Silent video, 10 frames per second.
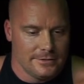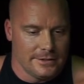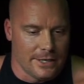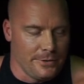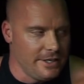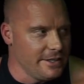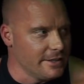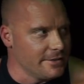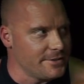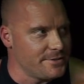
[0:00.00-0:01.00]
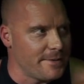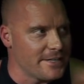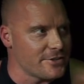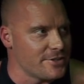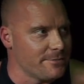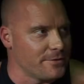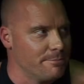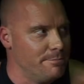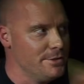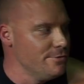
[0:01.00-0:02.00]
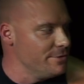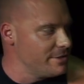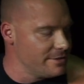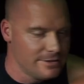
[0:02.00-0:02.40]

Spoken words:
Yeah, we need to get a sponsorship for booze.